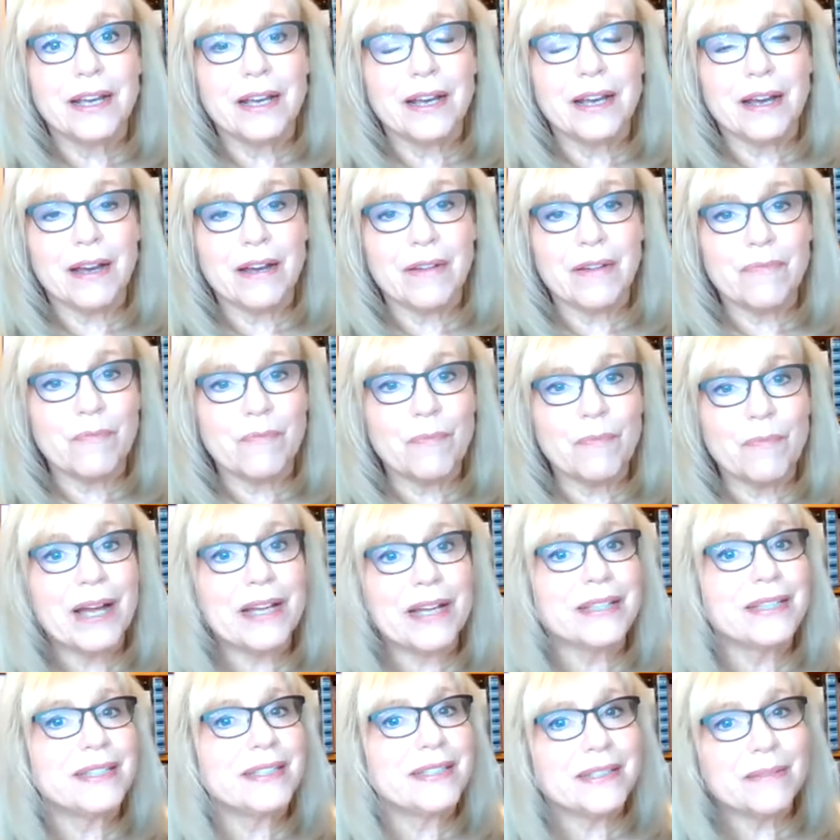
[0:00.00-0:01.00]

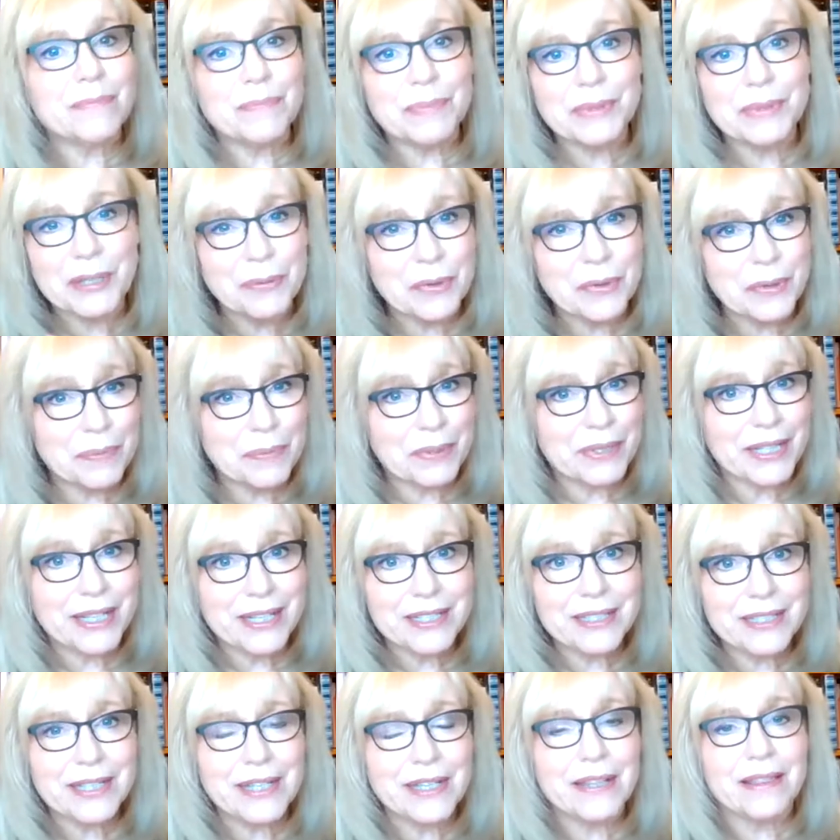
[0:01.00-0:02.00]
by simply
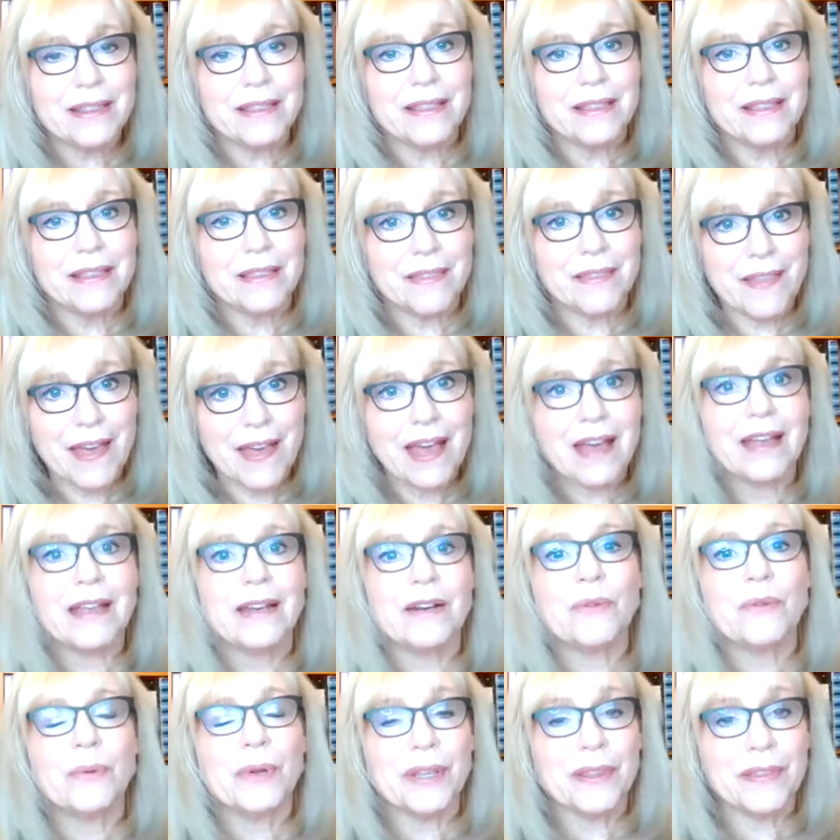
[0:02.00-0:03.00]
replacing
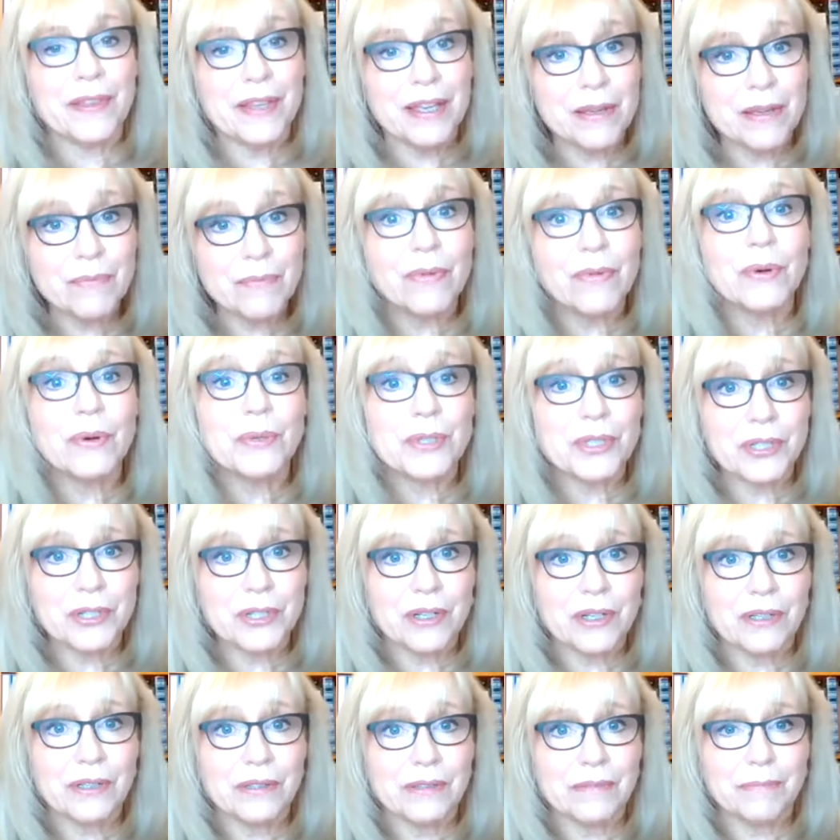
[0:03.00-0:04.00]
that with
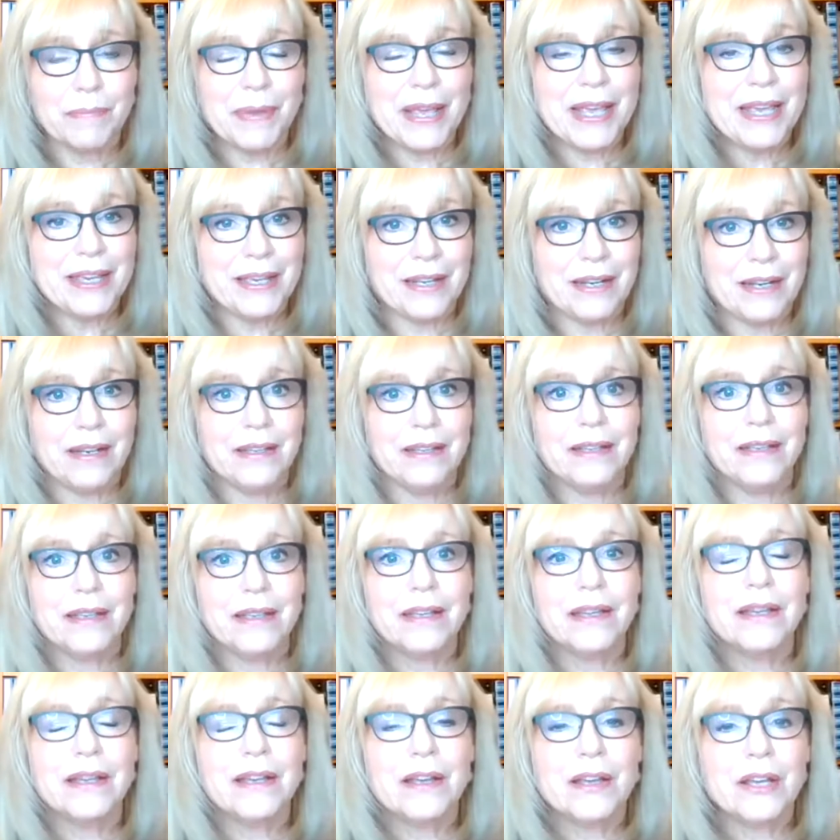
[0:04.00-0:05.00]
emotional pain.
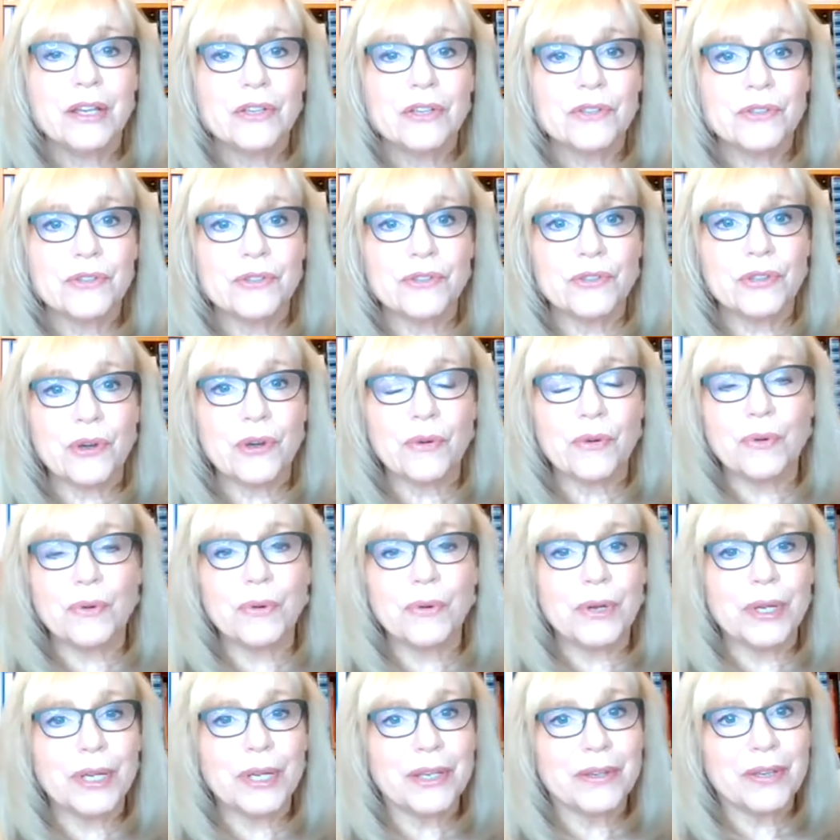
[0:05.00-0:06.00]

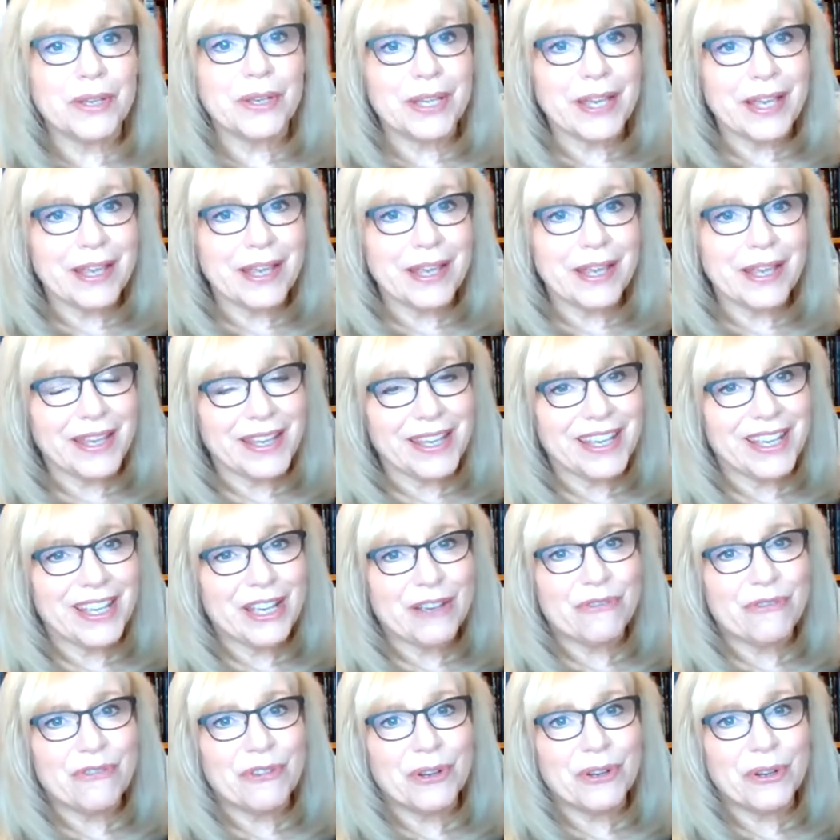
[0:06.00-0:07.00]
So
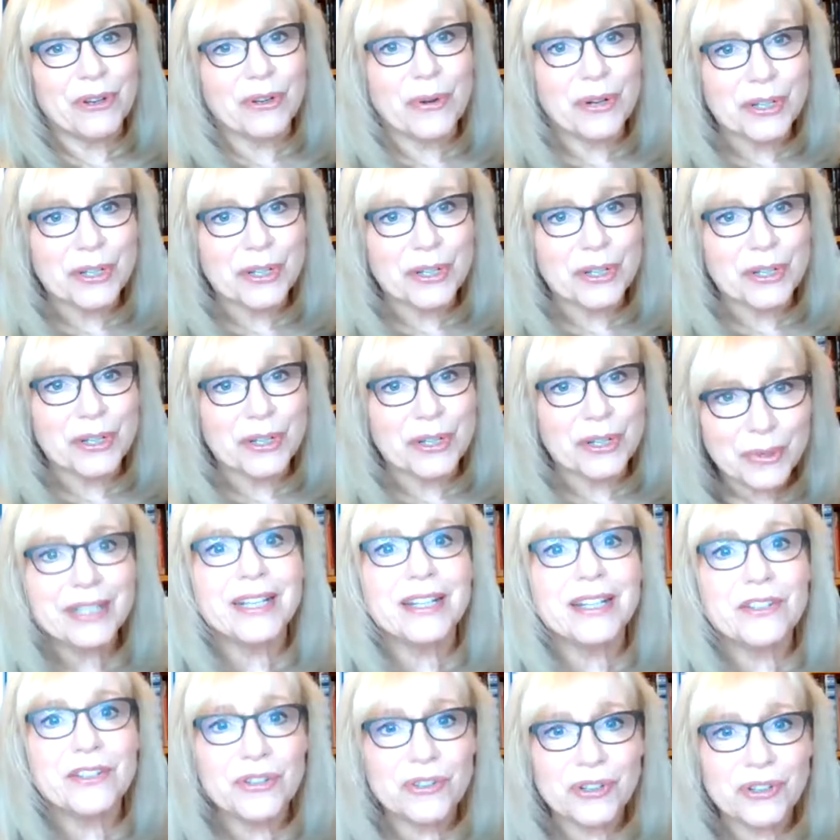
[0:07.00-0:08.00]
if you're going to
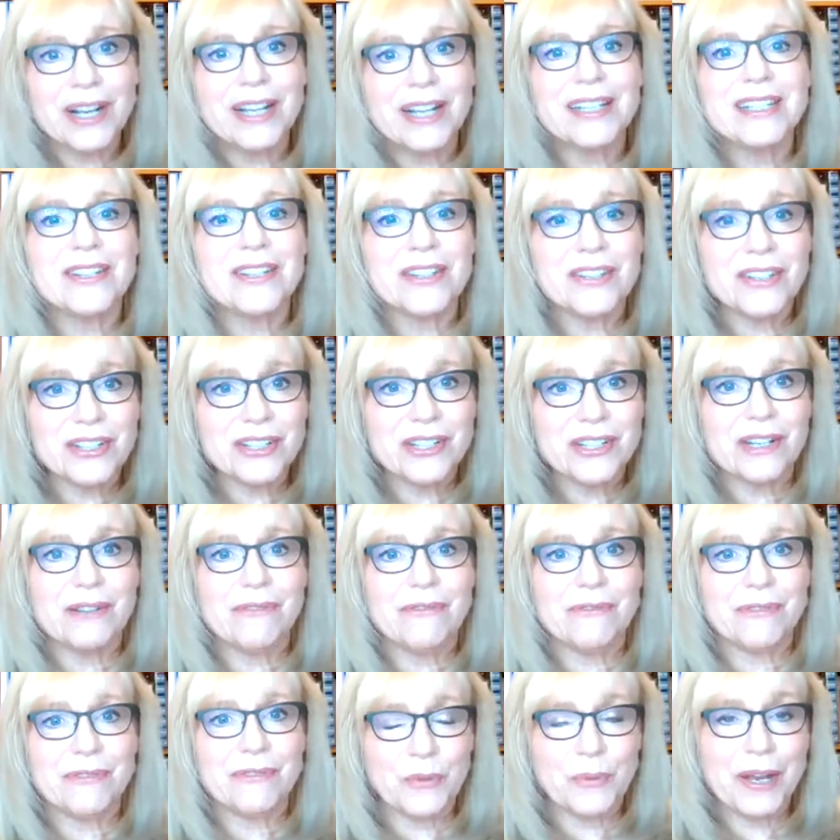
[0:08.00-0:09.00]
really try to
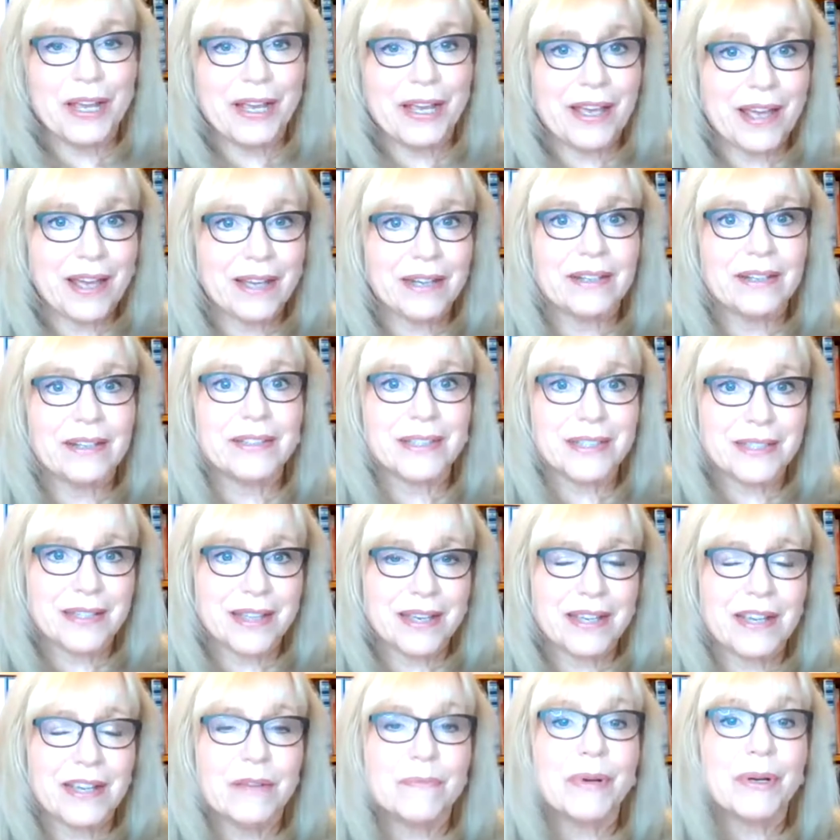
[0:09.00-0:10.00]
shift the way
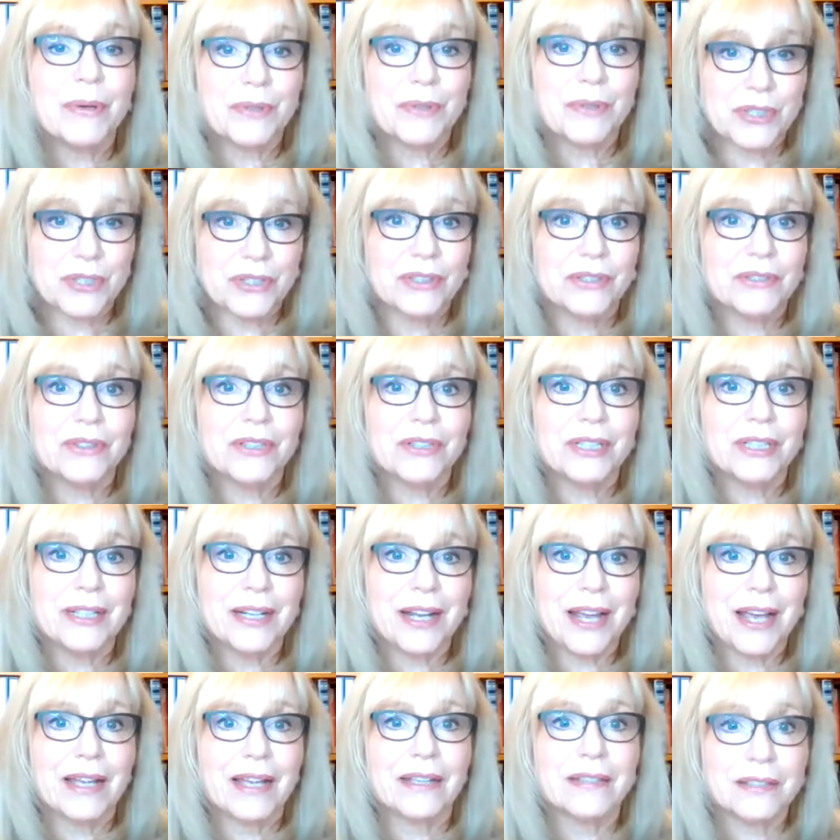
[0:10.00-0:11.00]
adults think about
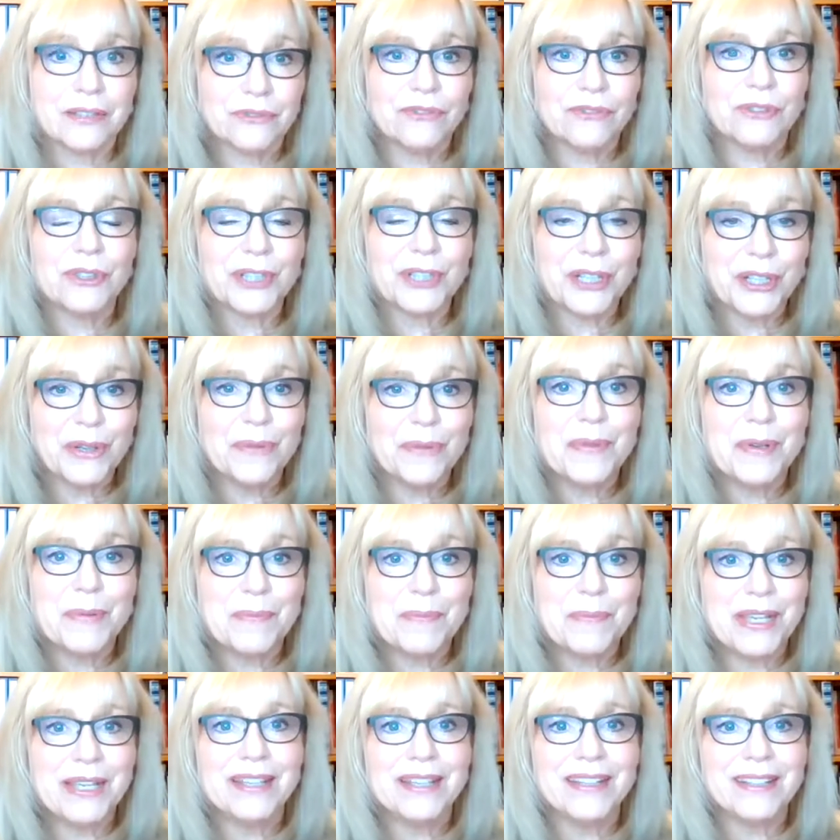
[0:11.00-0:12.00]
children as full
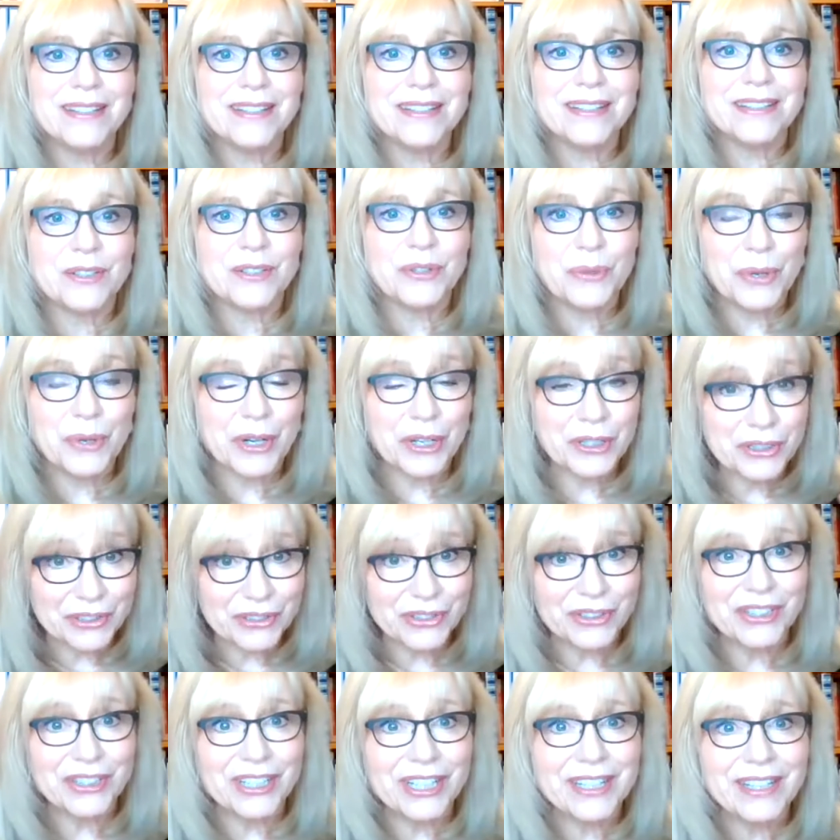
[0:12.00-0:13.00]
human beings who are
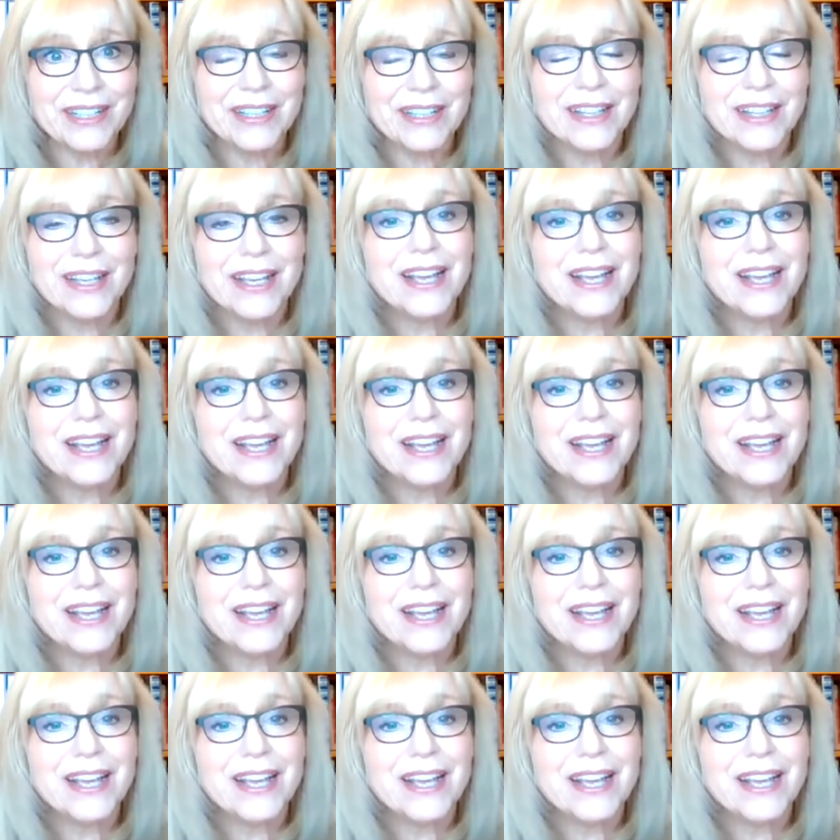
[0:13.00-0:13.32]
learning,